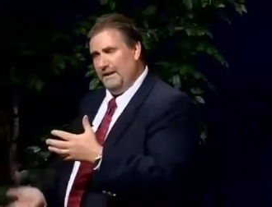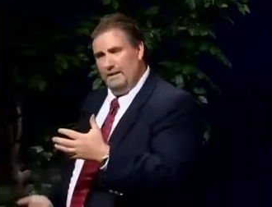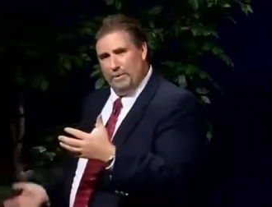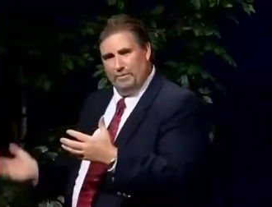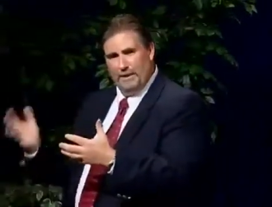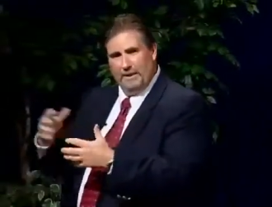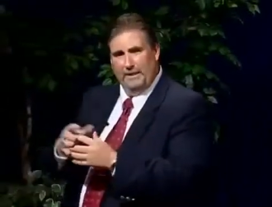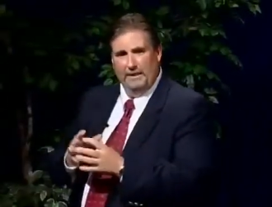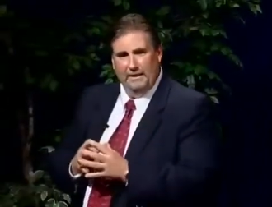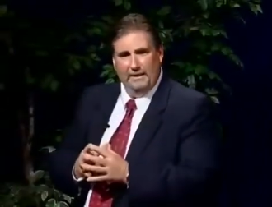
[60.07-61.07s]
Now we're
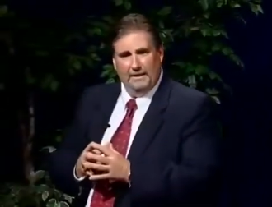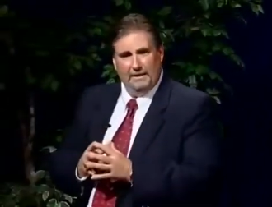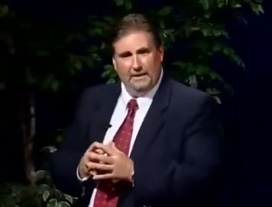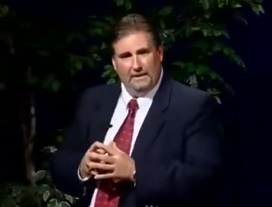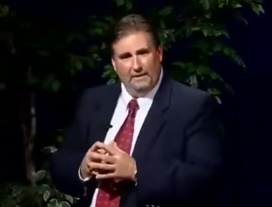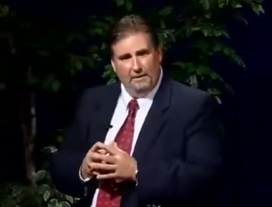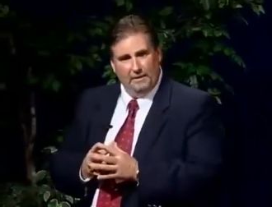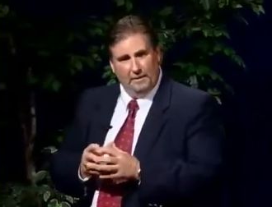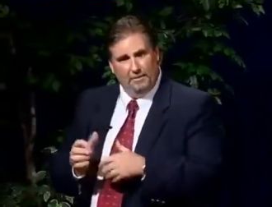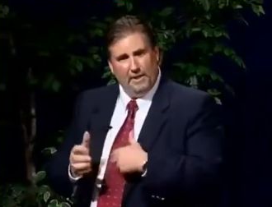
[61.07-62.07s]
bringing
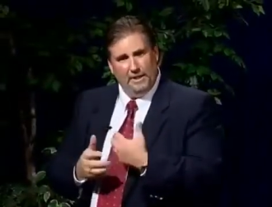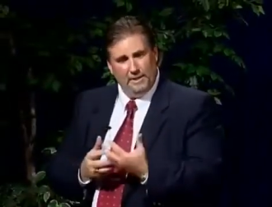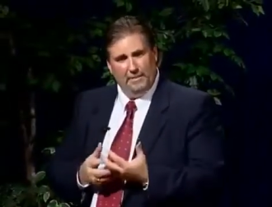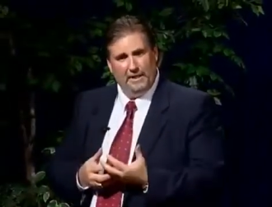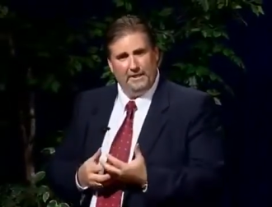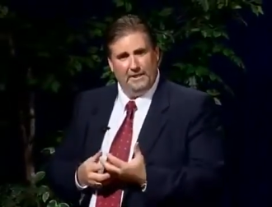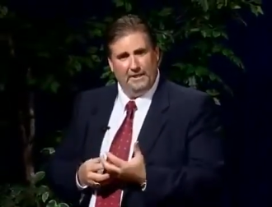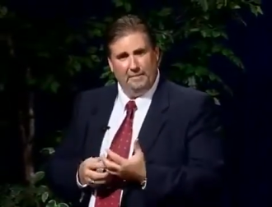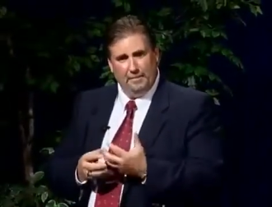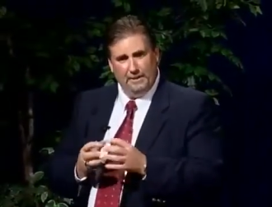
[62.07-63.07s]
your new prospects
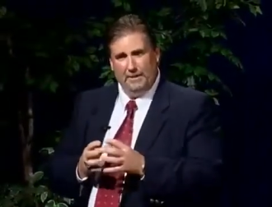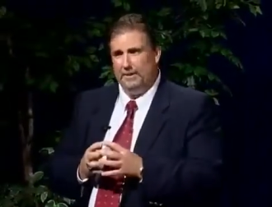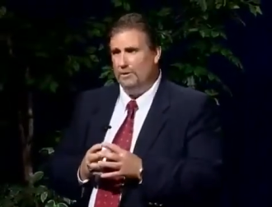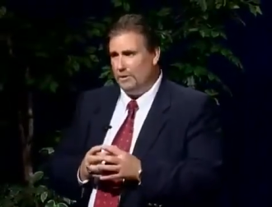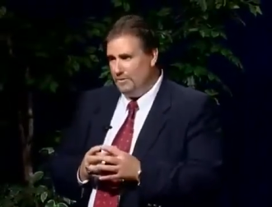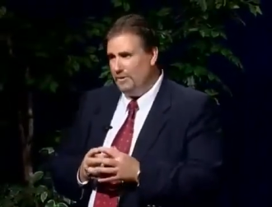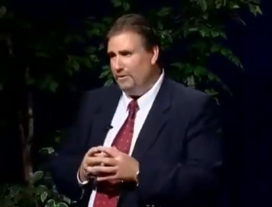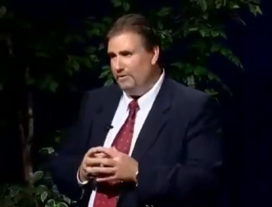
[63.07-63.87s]
up into the corporate